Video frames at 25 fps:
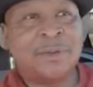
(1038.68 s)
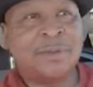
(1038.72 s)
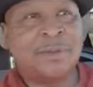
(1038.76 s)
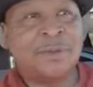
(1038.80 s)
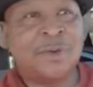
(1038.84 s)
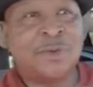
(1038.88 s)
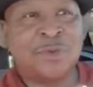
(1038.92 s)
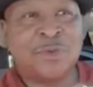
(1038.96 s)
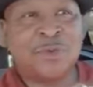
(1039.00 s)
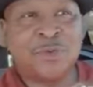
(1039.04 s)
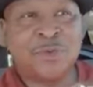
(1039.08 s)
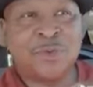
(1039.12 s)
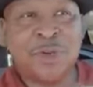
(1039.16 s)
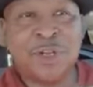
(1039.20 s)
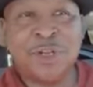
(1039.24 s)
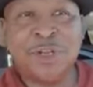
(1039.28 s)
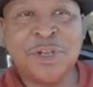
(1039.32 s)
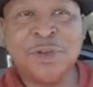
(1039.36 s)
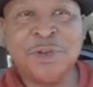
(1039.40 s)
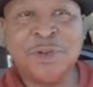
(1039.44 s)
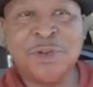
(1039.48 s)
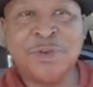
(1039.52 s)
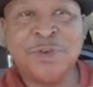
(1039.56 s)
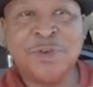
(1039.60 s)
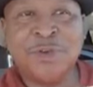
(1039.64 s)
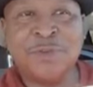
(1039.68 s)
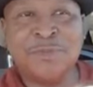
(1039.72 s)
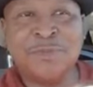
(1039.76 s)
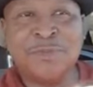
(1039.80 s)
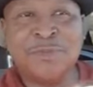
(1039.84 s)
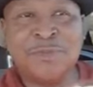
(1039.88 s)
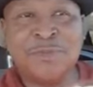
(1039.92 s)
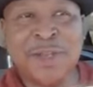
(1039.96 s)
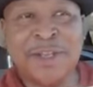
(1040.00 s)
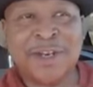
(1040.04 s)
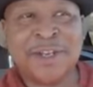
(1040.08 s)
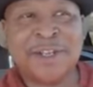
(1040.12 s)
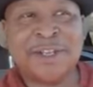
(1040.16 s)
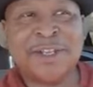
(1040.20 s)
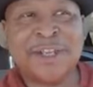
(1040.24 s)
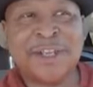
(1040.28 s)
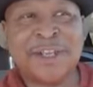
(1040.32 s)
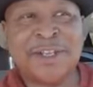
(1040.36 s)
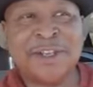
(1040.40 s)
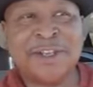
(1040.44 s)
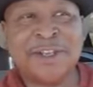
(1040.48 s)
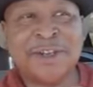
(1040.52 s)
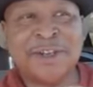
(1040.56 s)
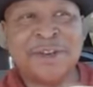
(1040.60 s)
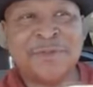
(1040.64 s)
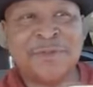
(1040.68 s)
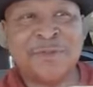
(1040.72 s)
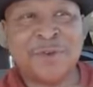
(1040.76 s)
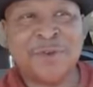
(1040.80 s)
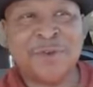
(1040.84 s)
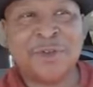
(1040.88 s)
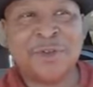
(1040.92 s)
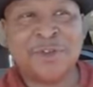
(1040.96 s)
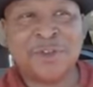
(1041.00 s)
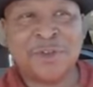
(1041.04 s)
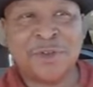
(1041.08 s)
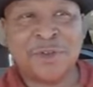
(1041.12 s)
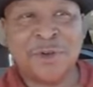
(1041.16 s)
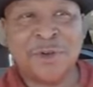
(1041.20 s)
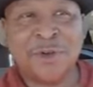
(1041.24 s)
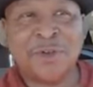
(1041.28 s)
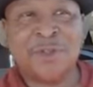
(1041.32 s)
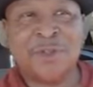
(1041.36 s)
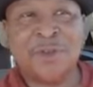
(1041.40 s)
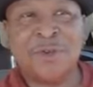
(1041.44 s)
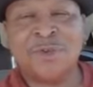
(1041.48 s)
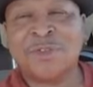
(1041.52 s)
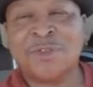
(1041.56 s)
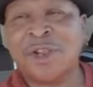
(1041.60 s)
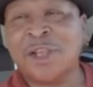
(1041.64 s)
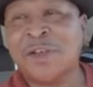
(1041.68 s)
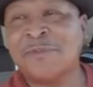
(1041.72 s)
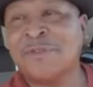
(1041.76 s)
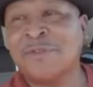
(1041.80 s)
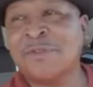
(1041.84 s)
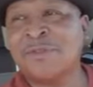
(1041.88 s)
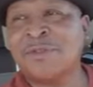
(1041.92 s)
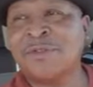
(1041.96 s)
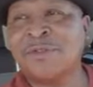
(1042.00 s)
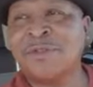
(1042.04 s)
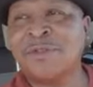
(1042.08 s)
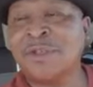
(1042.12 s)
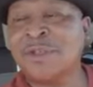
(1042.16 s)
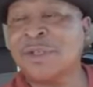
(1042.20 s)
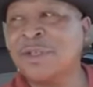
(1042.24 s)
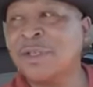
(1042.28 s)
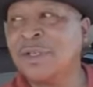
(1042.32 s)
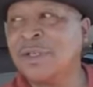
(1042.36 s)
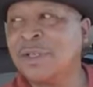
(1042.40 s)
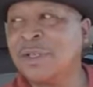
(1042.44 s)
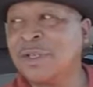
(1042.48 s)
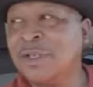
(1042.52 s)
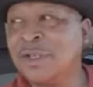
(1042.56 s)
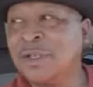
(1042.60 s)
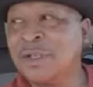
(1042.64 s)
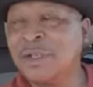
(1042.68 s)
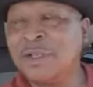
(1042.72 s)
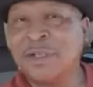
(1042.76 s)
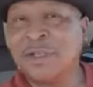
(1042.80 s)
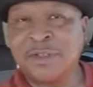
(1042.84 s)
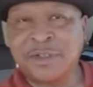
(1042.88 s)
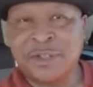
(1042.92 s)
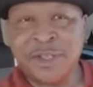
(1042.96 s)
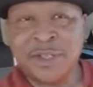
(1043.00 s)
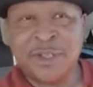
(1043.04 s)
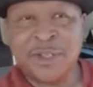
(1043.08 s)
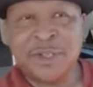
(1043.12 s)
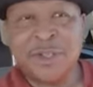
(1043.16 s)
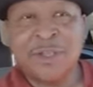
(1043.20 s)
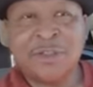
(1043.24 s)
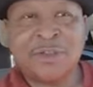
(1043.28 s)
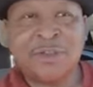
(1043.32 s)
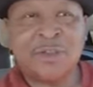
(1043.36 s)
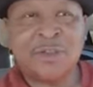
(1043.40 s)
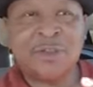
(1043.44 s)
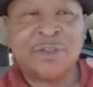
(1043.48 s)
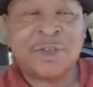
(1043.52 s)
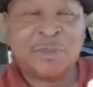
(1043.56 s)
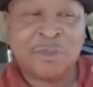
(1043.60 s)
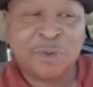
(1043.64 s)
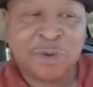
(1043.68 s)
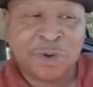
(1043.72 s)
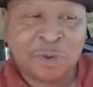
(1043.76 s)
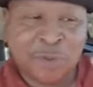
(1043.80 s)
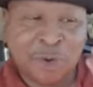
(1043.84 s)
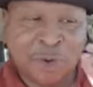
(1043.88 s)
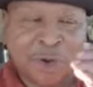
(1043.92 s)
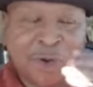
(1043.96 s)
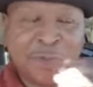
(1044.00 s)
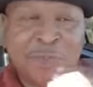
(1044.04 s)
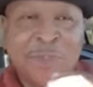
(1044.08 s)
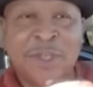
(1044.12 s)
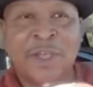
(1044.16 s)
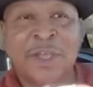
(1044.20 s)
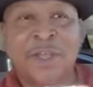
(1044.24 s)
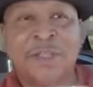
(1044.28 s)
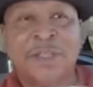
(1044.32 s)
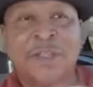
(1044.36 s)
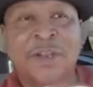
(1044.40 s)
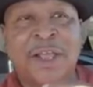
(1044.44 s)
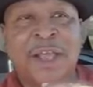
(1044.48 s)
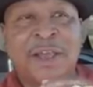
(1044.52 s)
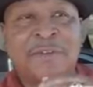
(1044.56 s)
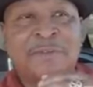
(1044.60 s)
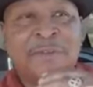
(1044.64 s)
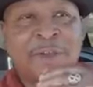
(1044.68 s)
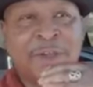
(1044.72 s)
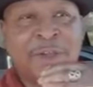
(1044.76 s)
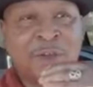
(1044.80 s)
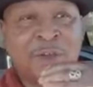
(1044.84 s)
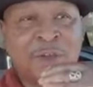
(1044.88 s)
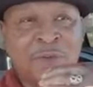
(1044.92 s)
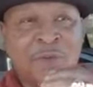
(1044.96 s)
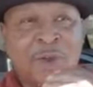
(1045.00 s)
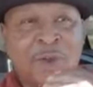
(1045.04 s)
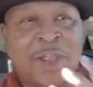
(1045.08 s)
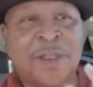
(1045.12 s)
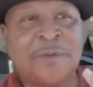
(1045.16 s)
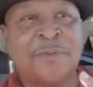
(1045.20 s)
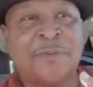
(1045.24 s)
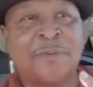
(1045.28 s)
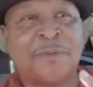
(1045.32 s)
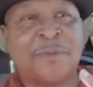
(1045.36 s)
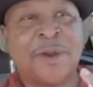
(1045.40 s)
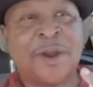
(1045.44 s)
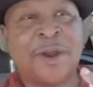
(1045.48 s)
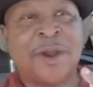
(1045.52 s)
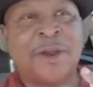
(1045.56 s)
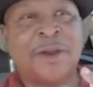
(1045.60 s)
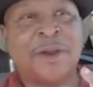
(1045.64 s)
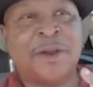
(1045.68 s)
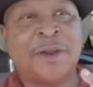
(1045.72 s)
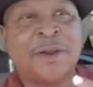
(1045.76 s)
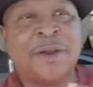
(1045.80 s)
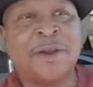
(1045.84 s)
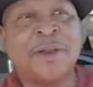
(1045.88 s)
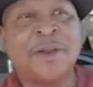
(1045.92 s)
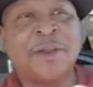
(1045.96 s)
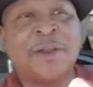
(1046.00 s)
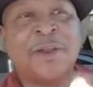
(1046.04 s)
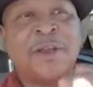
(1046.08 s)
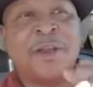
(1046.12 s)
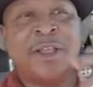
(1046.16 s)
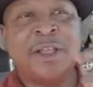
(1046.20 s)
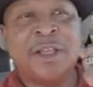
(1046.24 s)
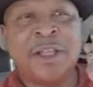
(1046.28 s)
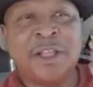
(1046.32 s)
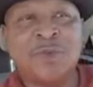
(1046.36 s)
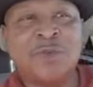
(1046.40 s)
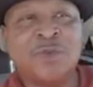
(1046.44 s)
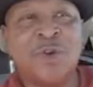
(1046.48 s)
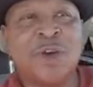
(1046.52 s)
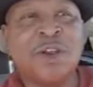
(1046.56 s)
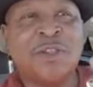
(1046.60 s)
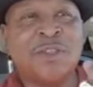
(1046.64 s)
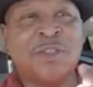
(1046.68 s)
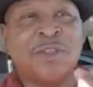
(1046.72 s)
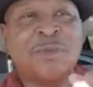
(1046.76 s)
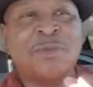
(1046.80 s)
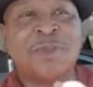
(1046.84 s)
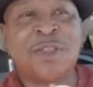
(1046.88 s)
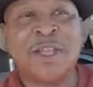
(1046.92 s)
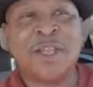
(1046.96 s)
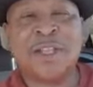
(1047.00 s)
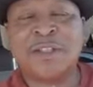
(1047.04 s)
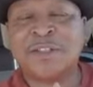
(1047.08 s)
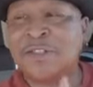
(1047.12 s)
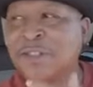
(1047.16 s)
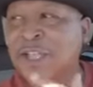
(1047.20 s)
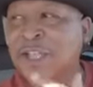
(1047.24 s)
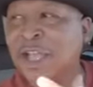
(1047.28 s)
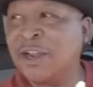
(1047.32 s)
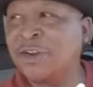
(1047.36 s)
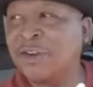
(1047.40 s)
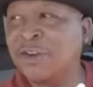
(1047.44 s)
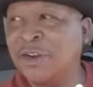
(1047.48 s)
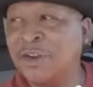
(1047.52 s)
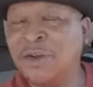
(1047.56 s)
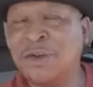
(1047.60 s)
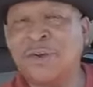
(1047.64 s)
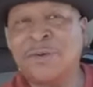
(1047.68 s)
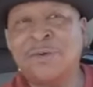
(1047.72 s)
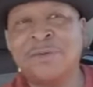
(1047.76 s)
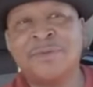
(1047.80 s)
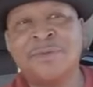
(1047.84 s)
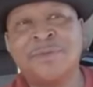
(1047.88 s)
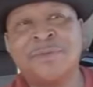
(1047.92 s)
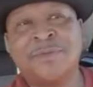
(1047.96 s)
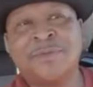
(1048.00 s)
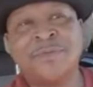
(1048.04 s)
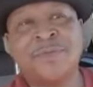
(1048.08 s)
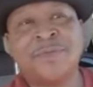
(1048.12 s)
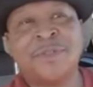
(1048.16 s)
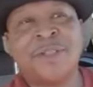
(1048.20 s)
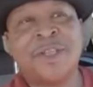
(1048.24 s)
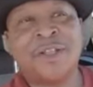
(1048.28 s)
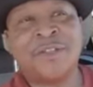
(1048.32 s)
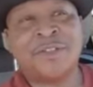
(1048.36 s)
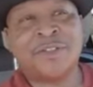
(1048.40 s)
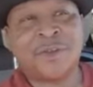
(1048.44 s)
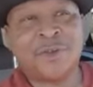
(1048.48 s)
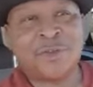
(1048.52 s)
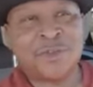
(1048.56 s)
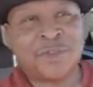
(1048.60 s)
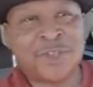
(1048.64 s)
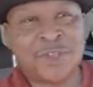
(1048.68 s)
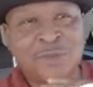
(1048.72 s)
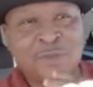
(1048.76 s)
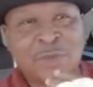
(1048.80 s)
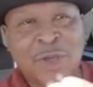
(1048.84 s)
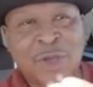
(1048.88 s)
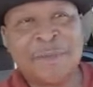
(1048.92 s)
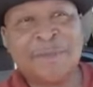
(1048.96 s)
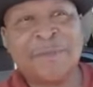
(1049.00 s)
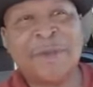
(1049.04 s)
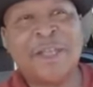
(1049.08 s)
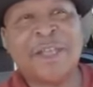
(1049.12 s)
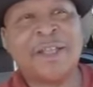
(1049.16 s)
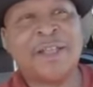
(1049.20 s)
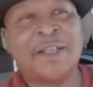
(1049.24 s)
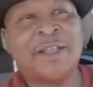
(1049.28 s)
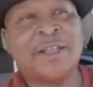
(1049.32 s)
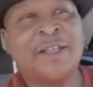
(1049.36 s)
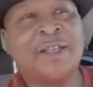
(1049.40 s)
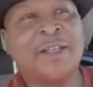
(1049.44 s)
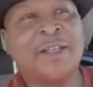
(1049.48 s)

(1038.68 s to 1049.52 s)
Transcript: But a real meditation and focus on all those levels. You see? So you can put them all together and have a great prayer. Each one of them can stand alone. And so this is why I make